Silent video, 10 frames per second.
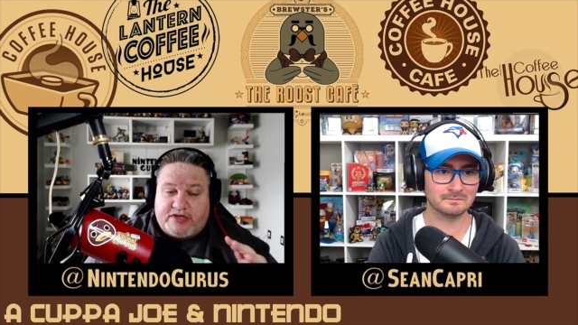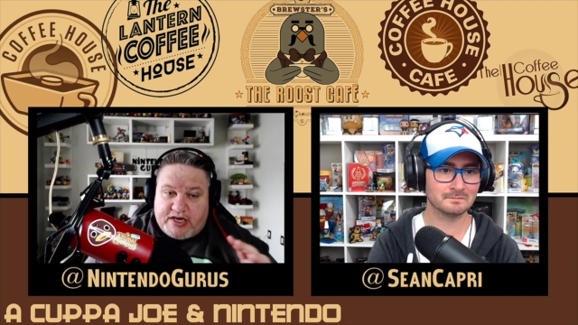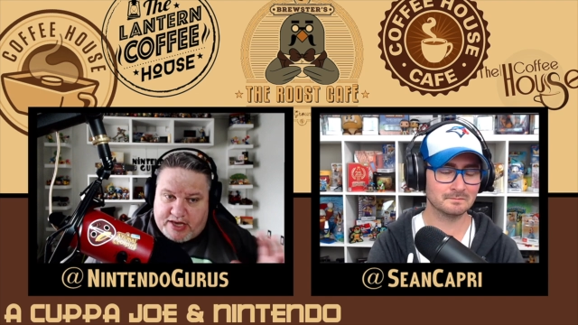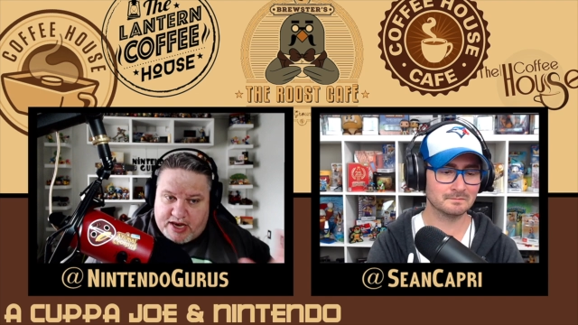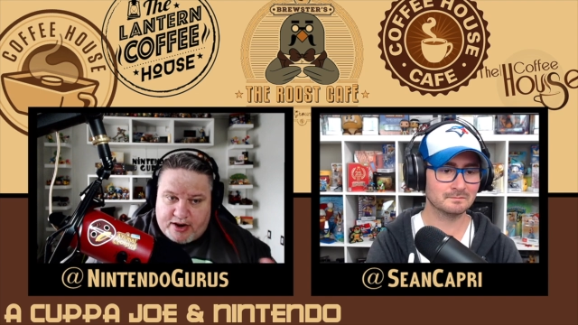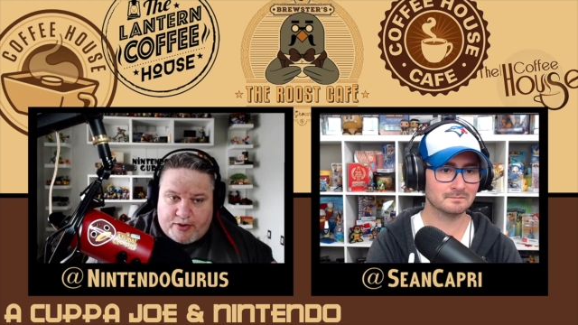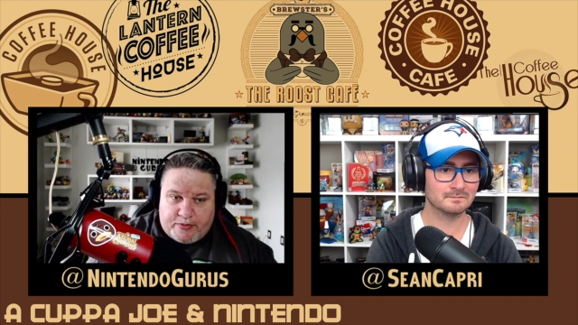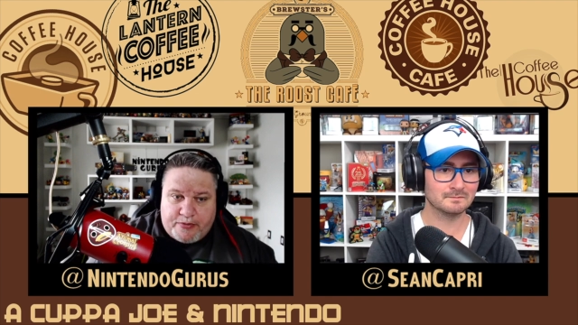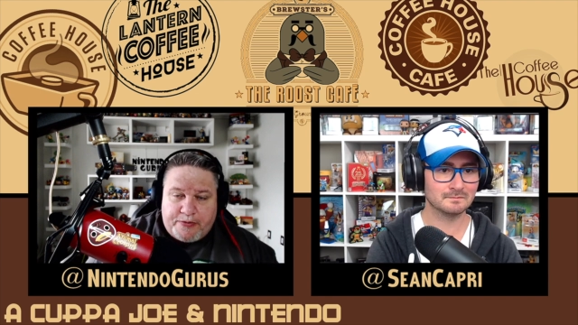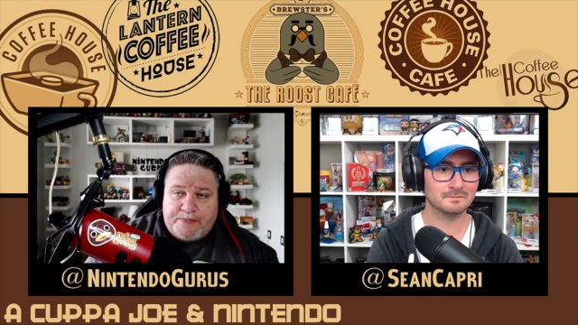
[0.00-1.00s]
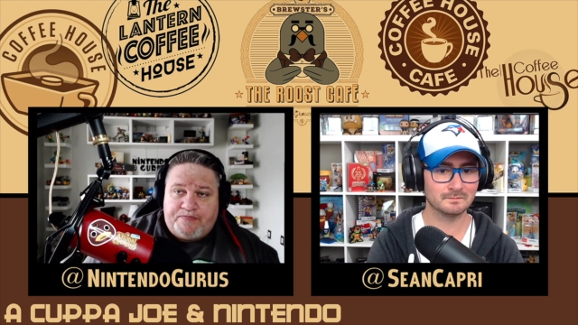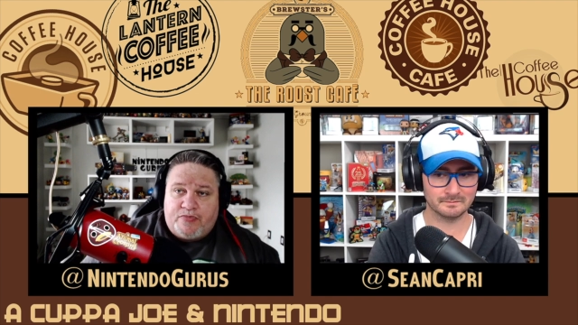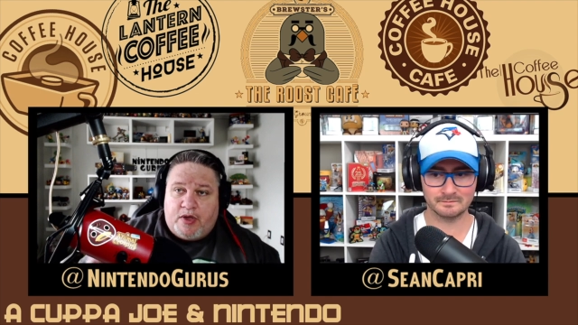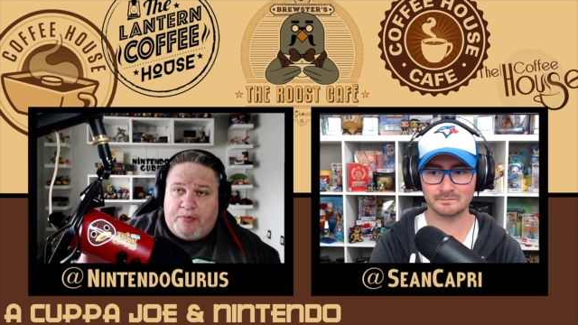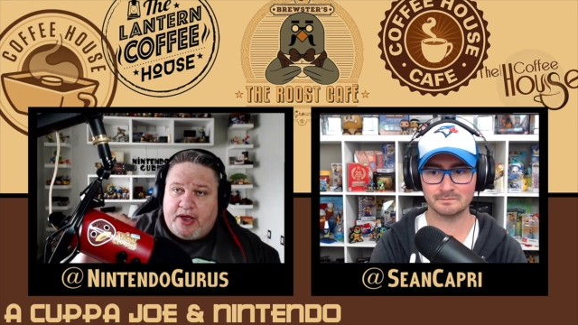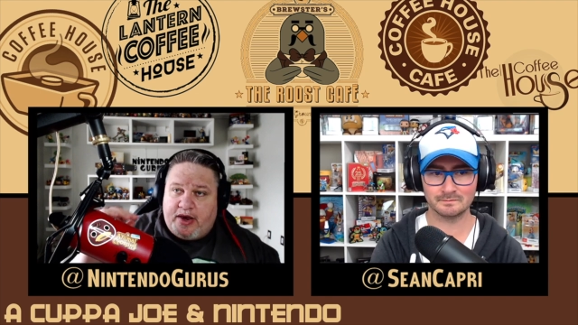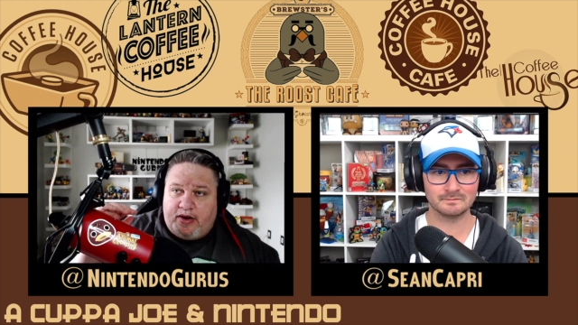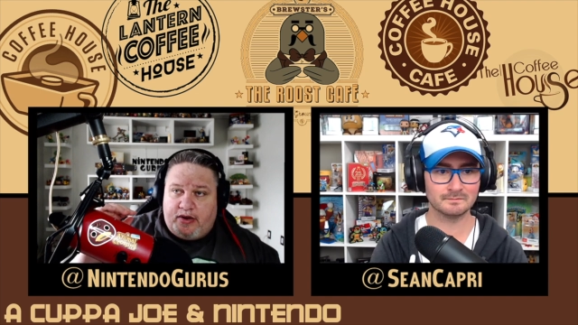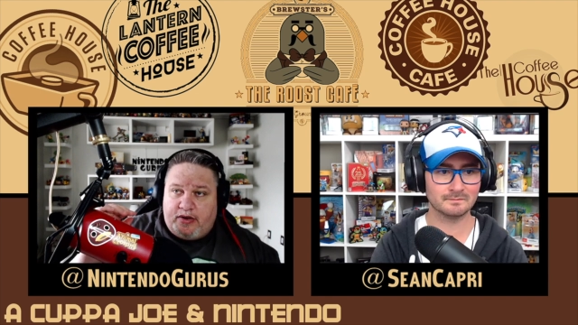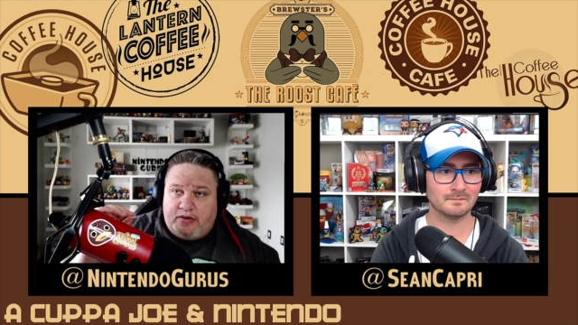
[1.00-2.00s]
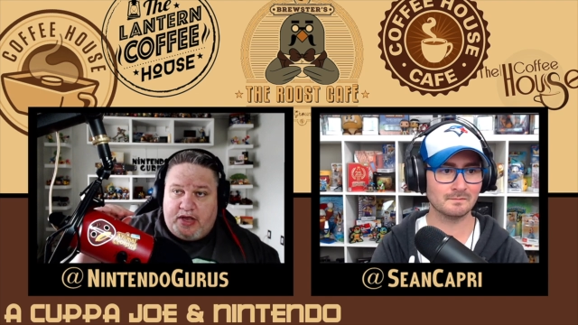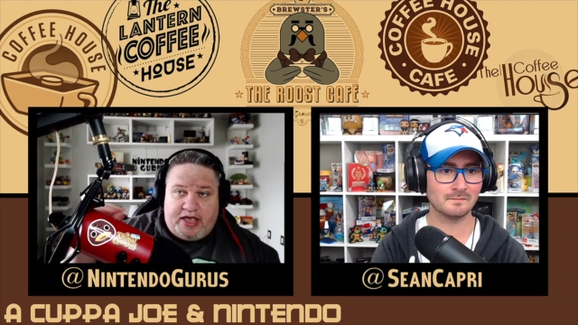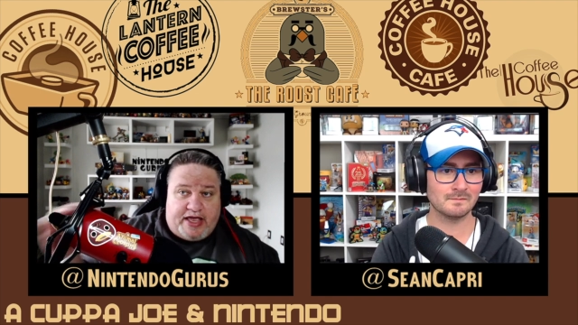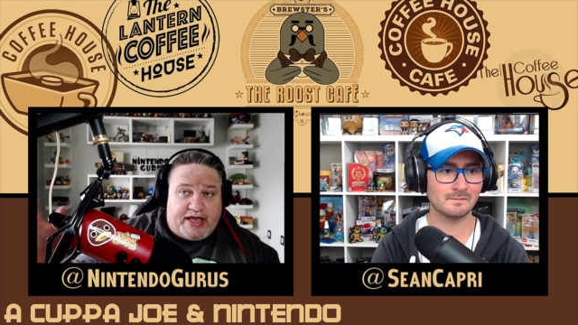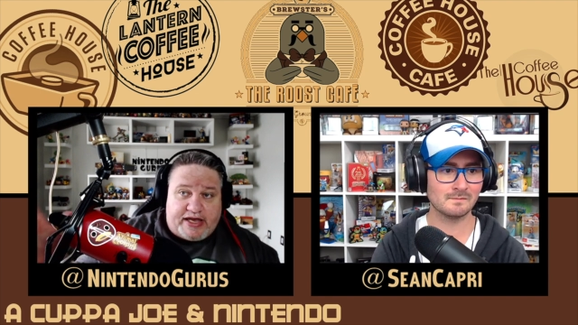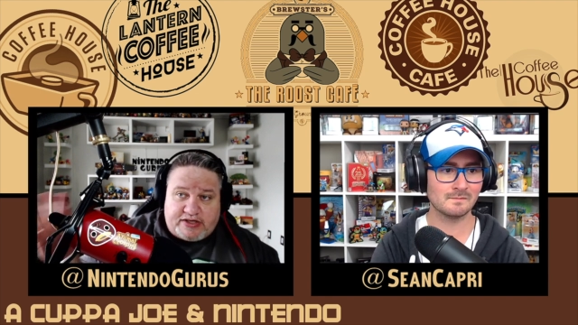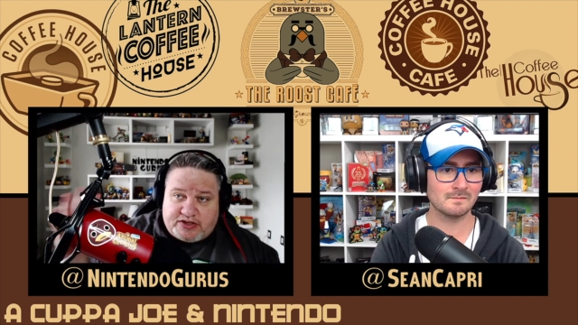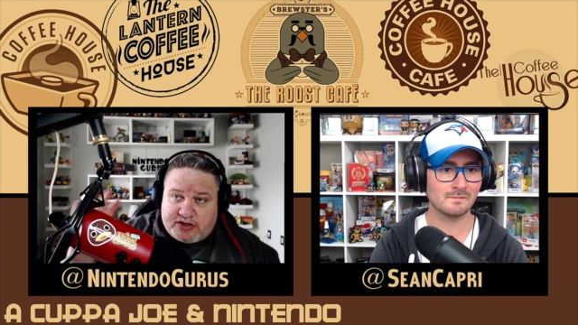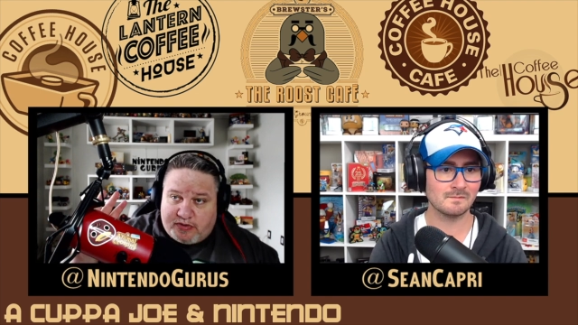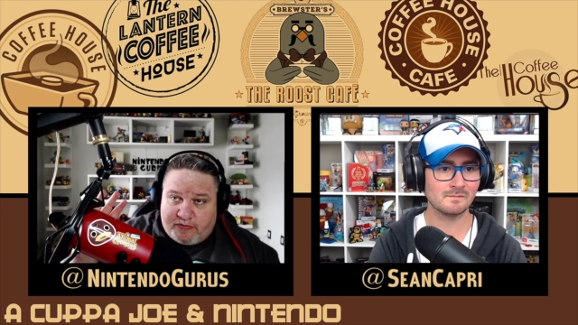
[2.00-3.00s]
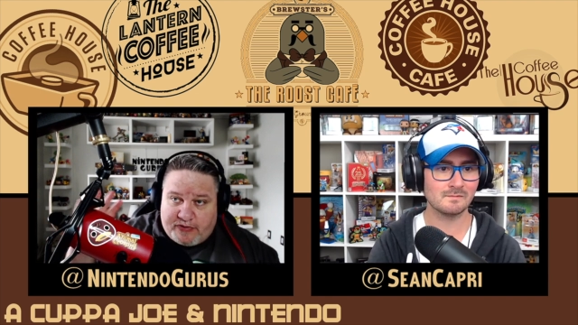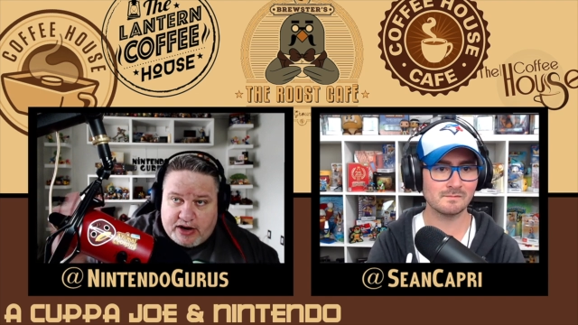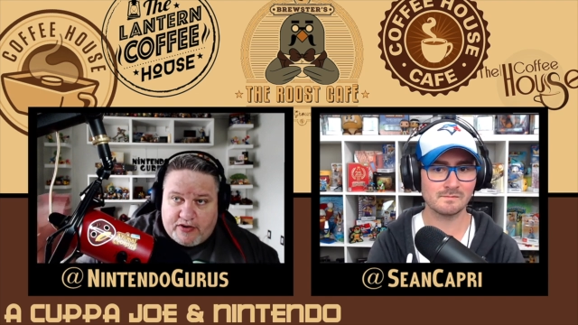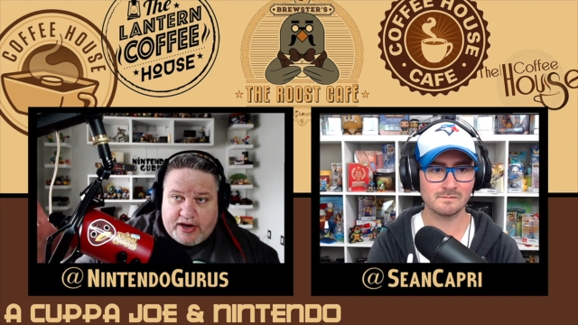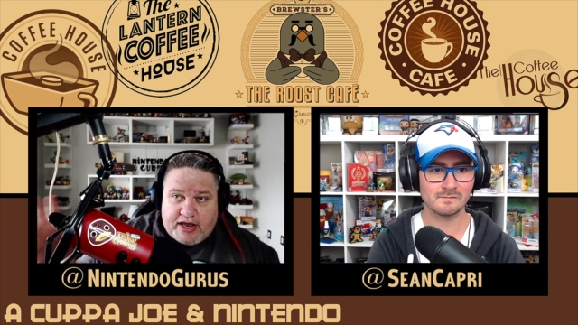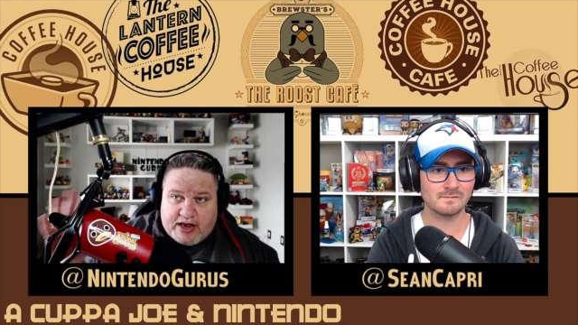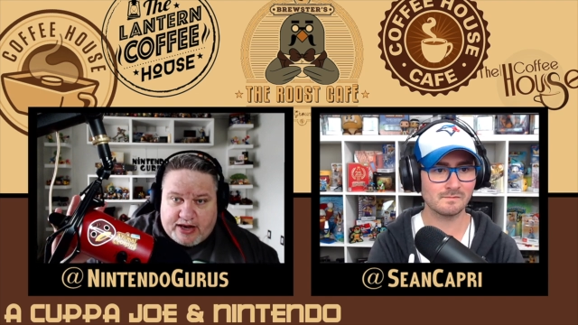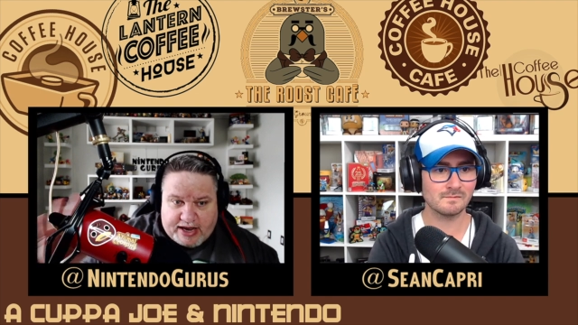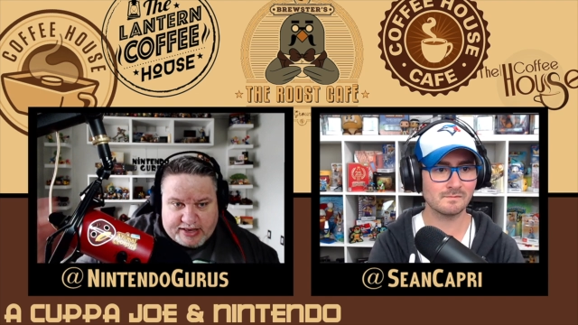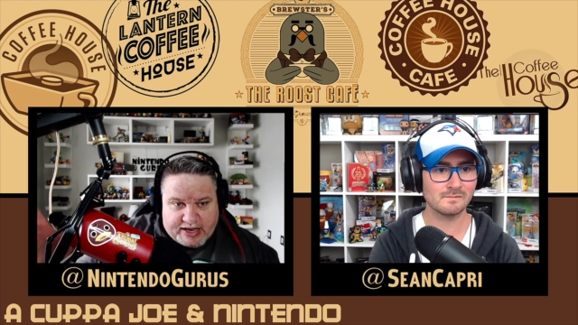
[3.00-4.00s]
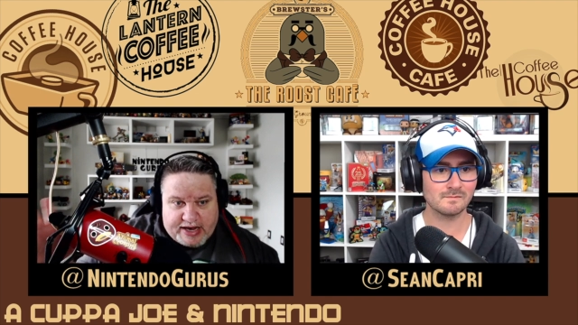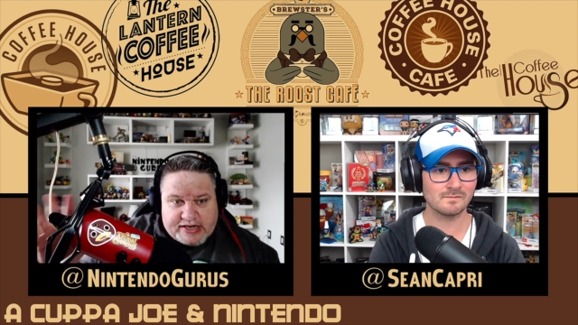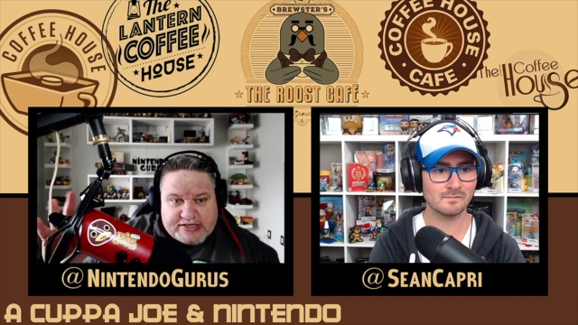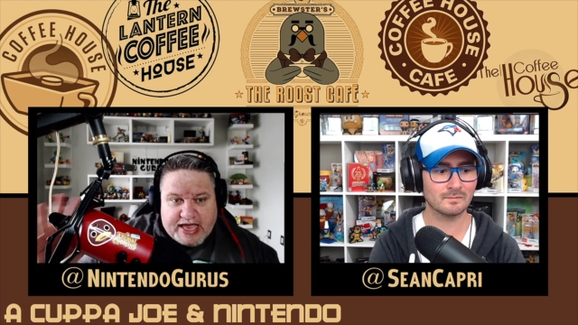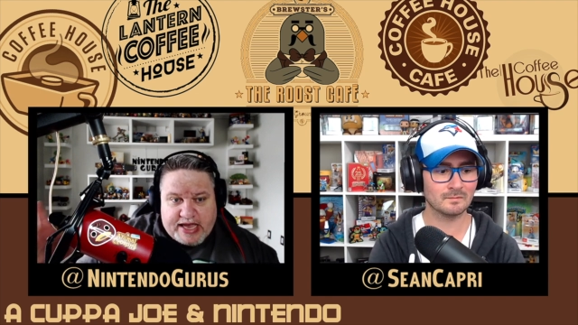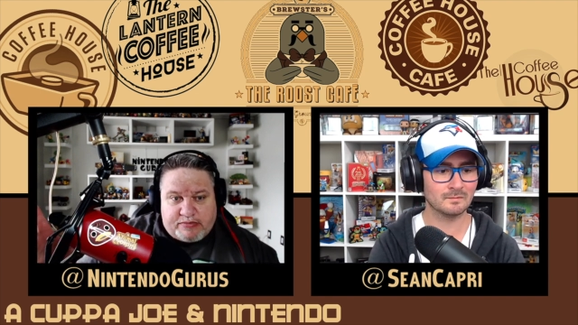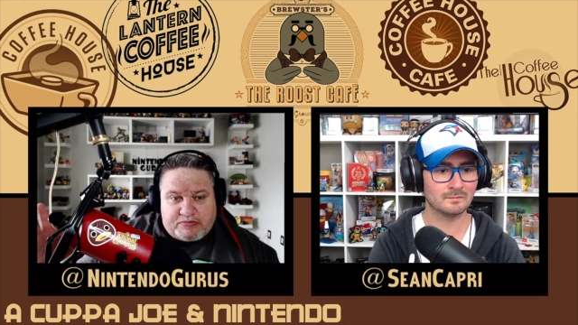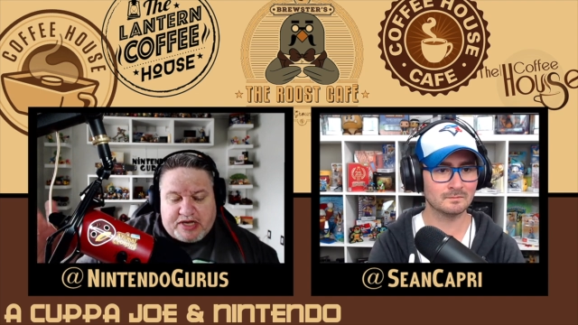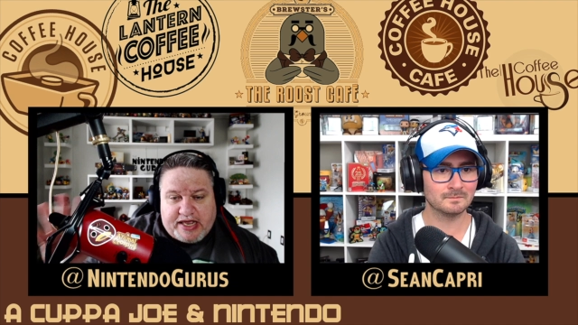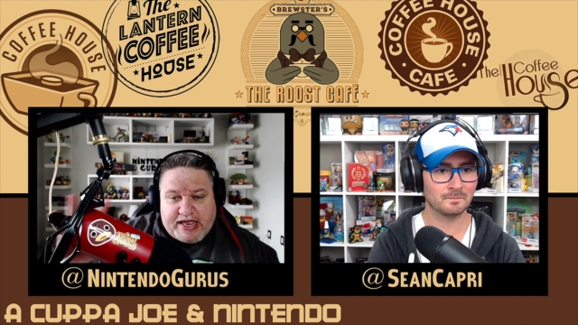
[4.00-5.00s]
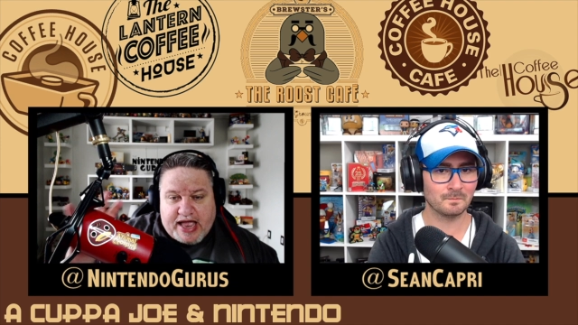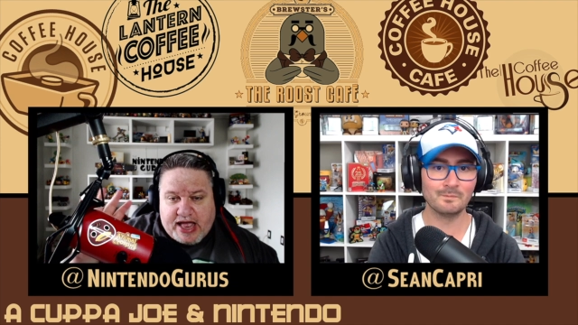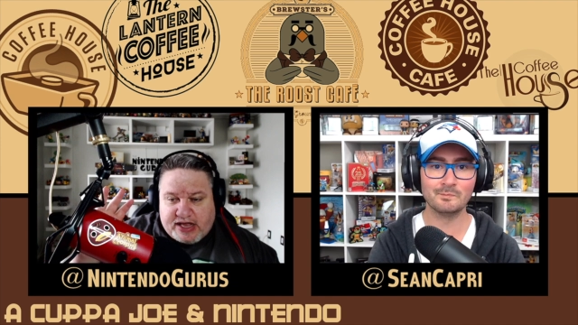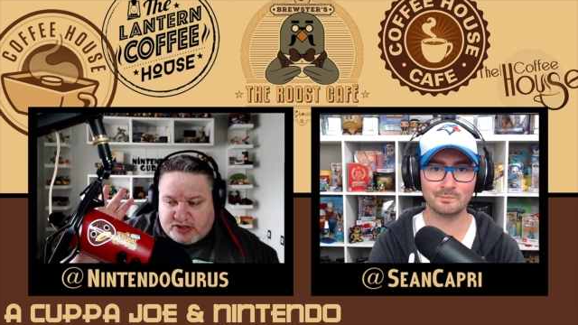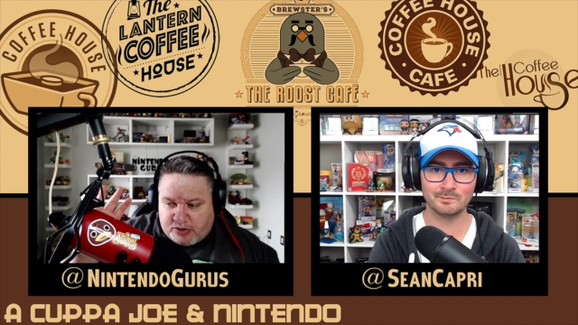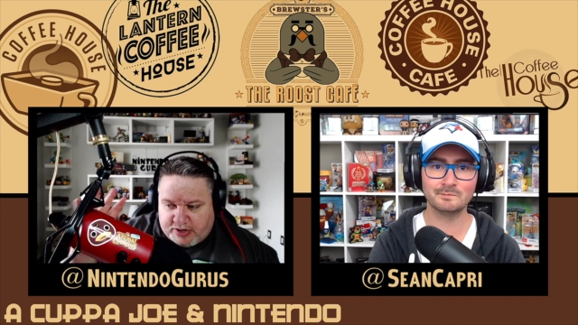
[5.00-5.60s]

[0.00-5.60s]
Speaker 1: Nintendo. But he's very eclectic in his games, and he has mm-hmm.